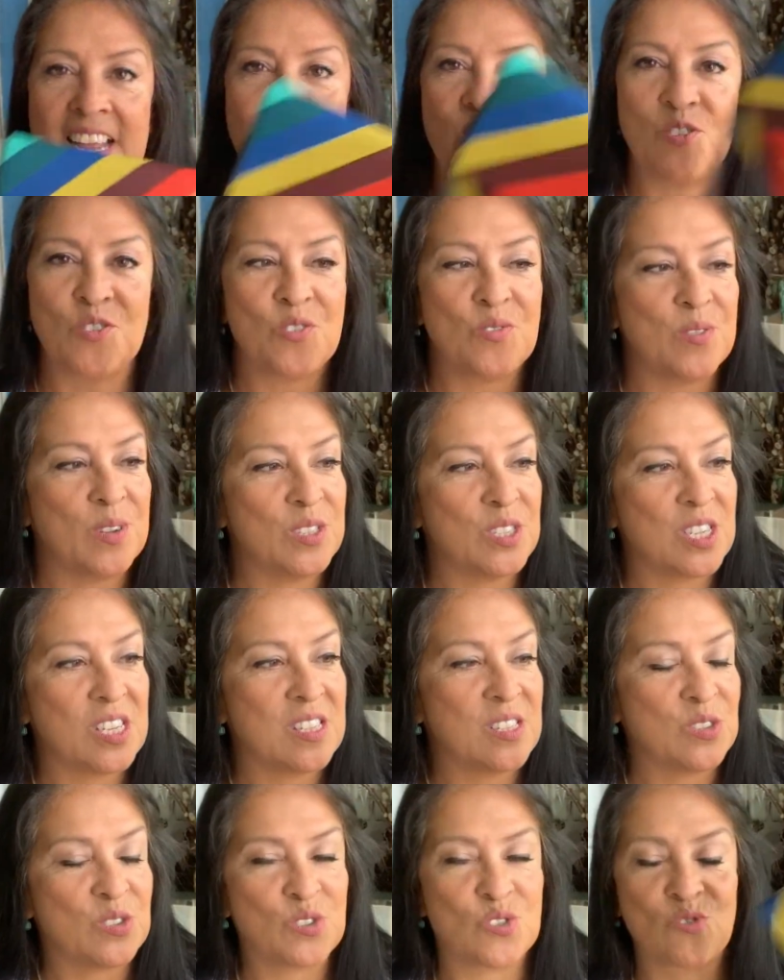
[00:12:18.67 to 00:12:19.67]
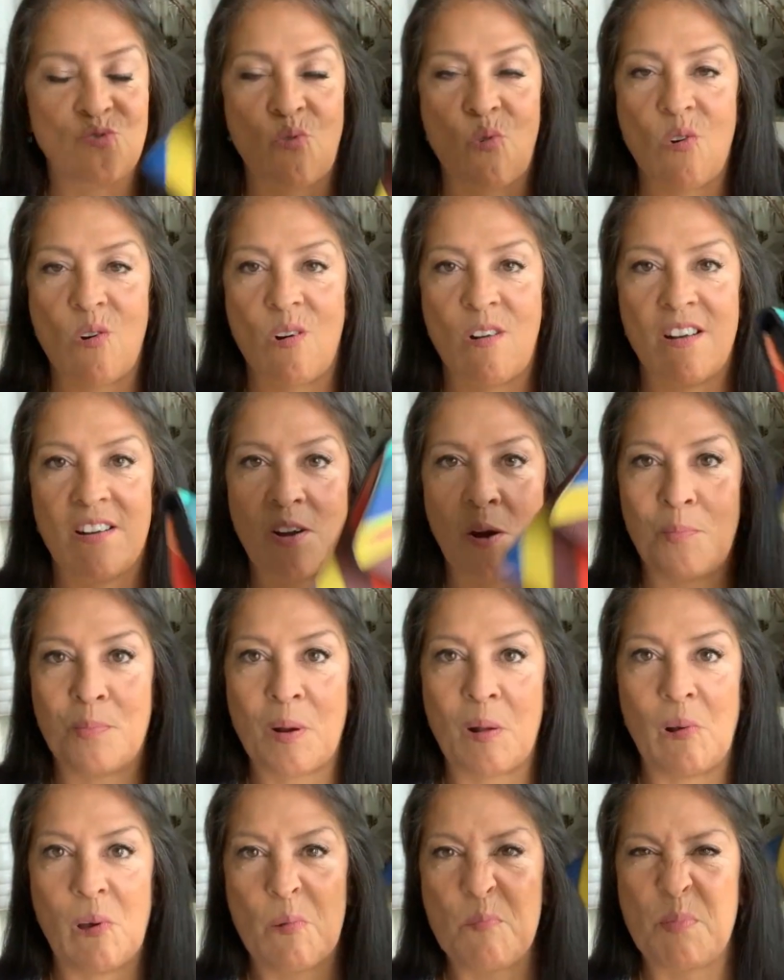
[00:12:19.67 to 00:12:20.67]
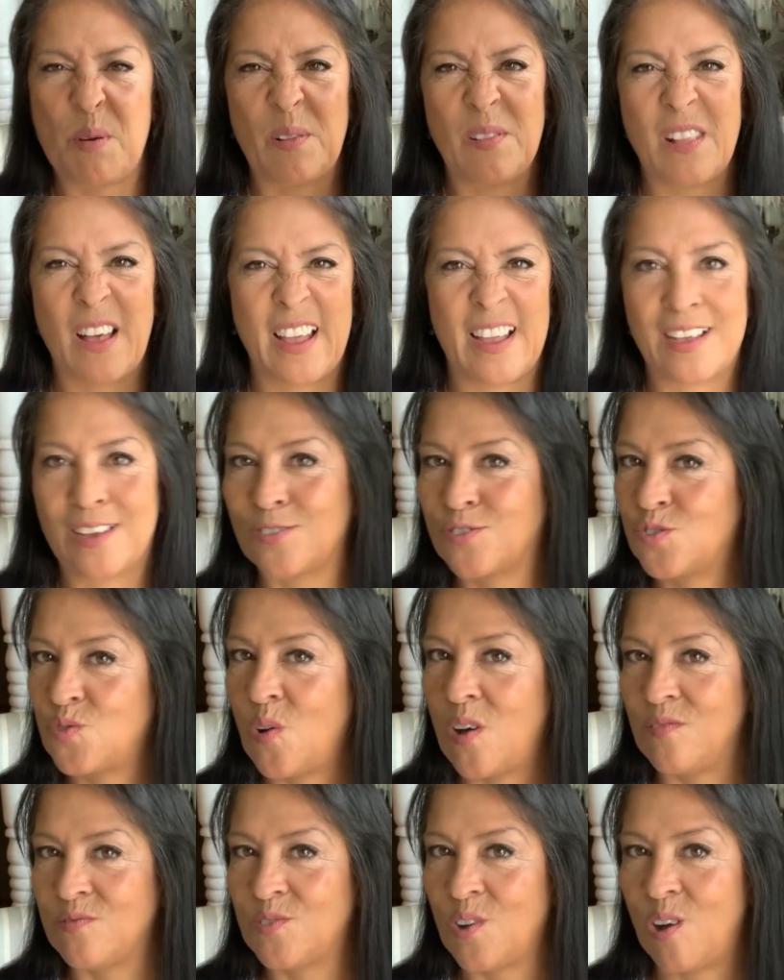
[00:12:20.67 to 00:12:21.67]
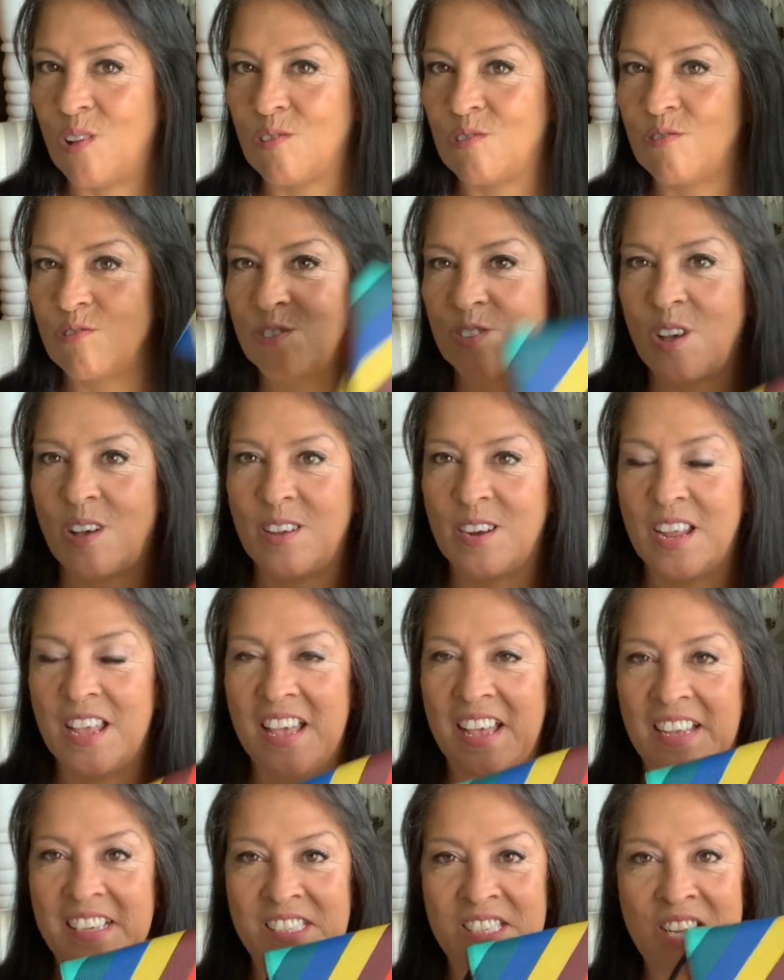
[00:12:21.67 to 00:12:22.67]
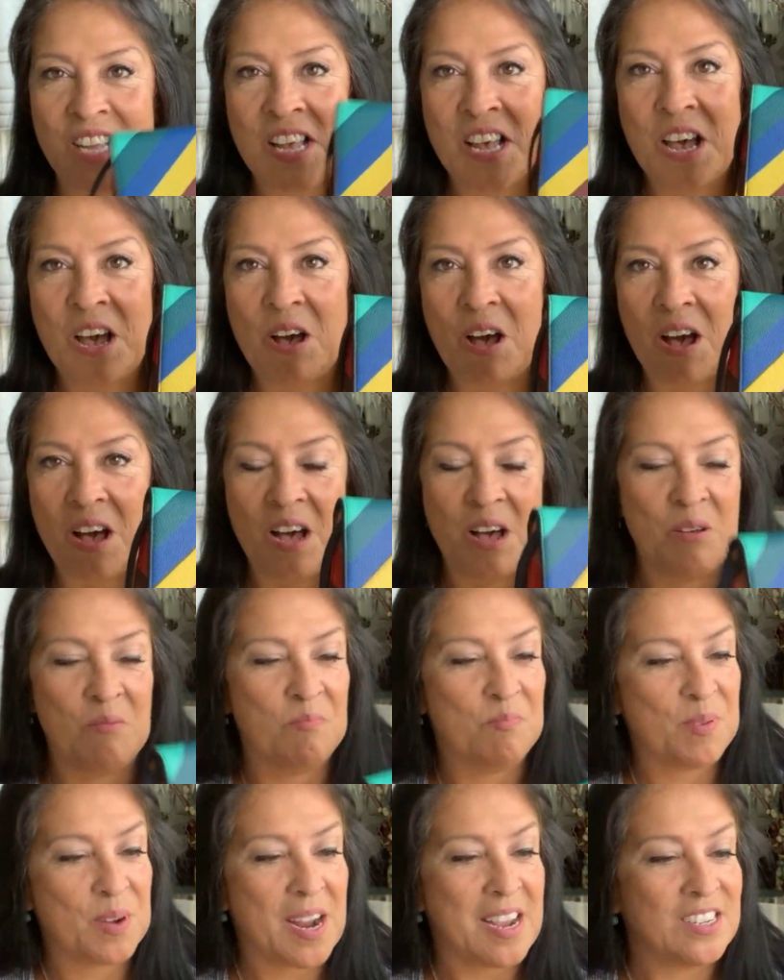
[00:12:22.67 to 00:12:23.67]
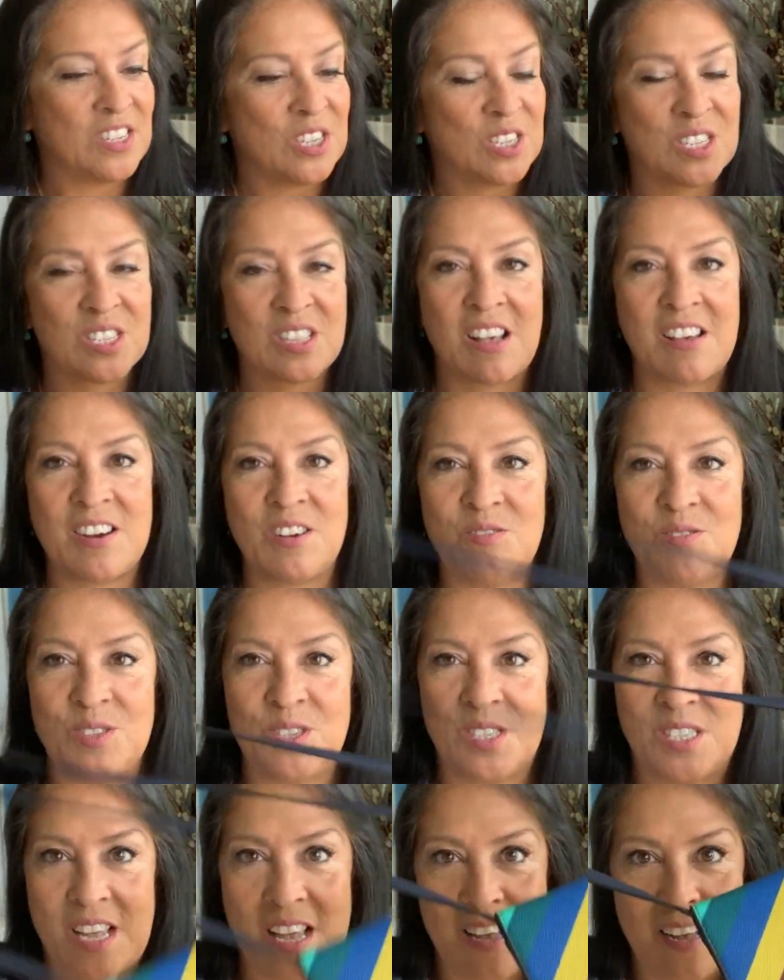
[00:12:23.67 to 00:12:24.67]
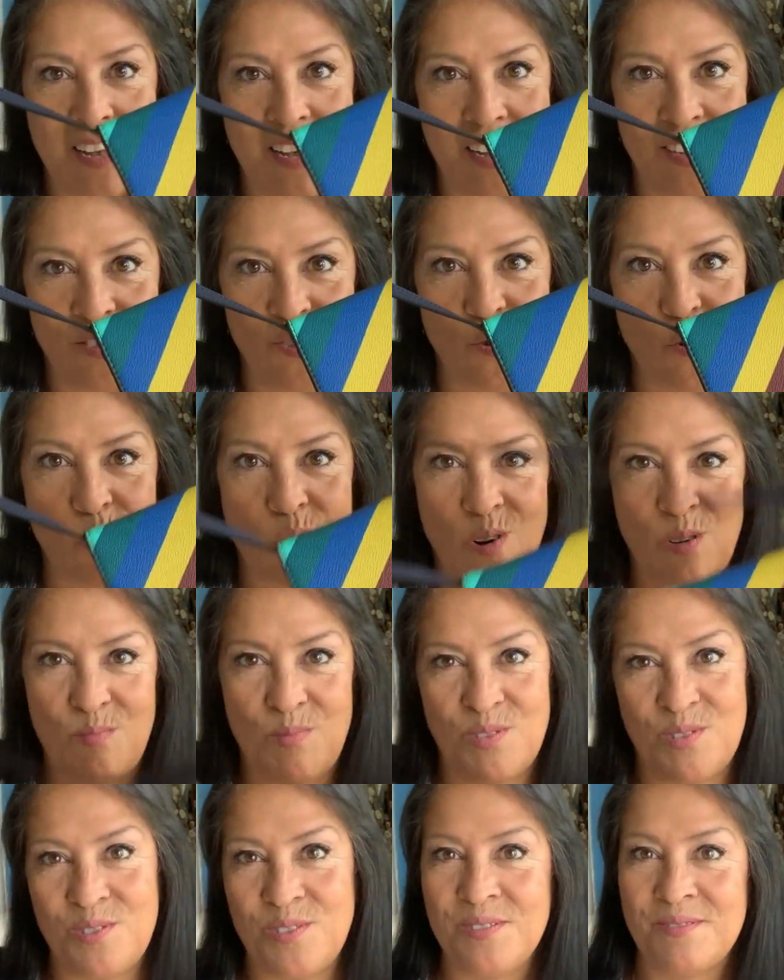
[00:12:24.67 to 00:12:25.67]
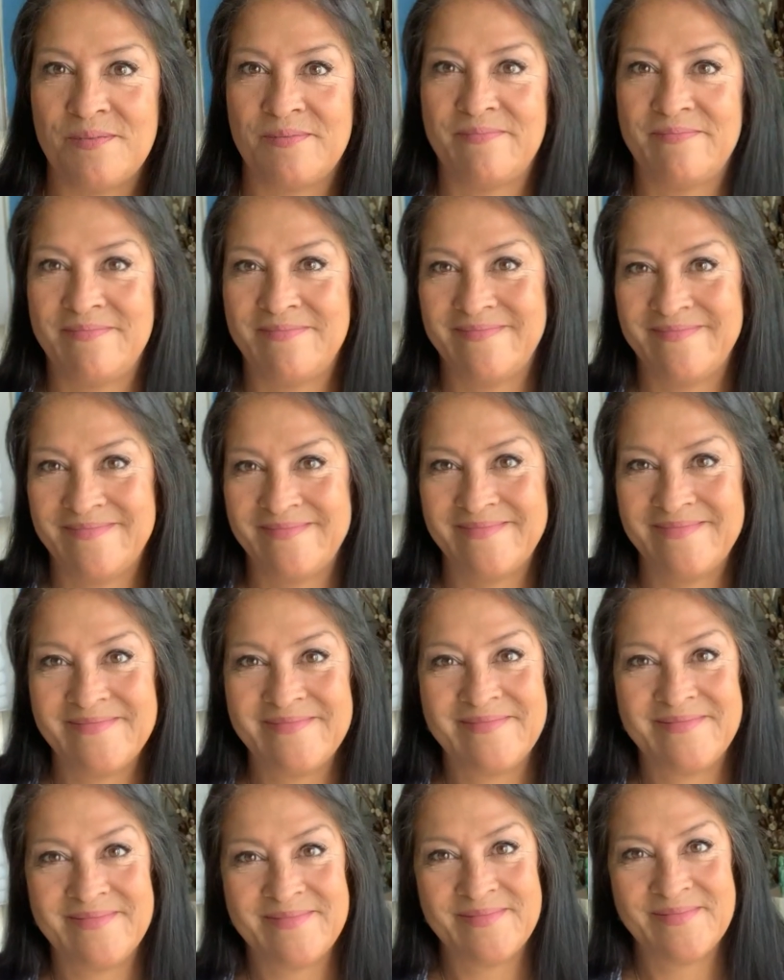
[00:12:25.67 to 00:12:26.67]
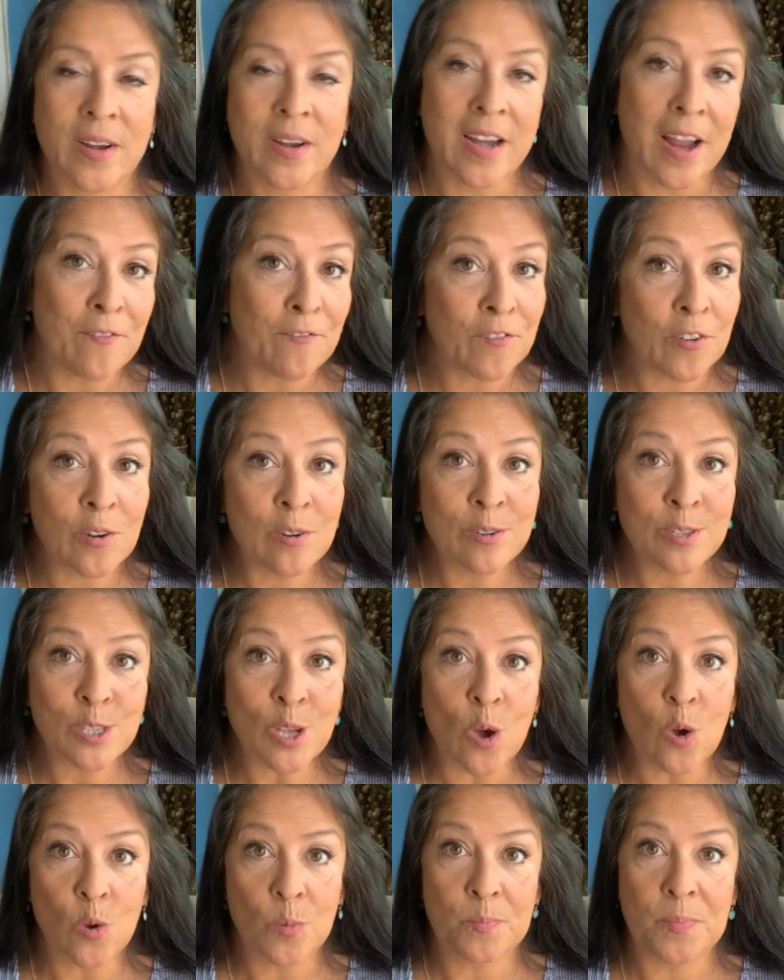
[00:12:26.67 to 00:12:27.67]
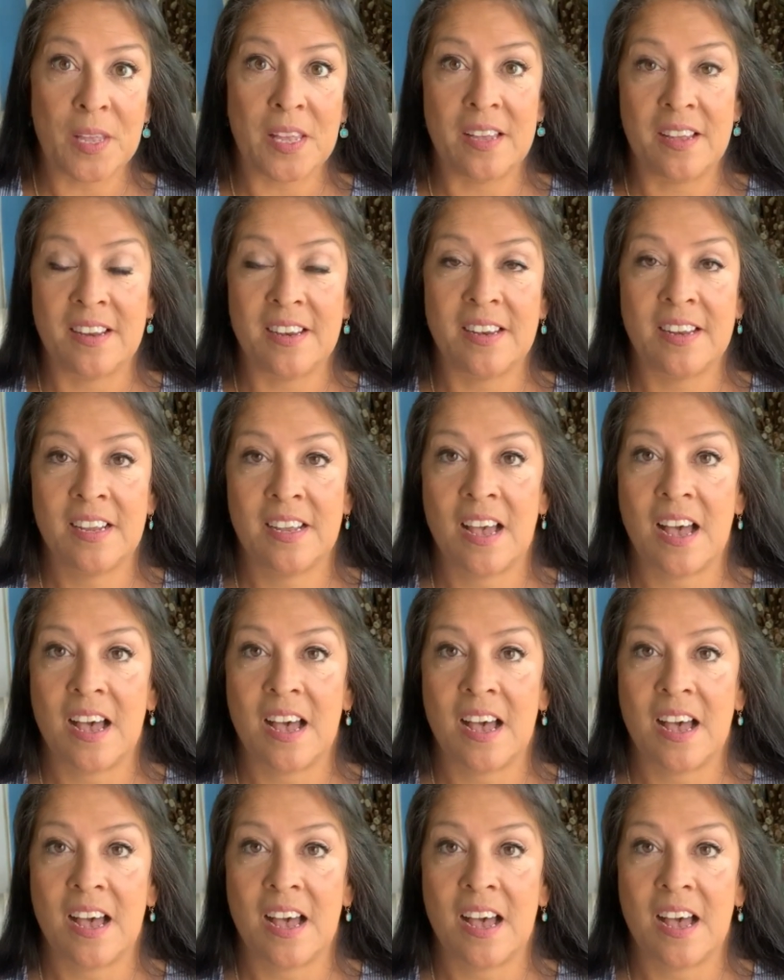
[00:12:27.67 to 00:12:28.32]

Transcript: it'll go into this store and I'll probably put like $12 on it. But I just thought it was adorable. When I first opened,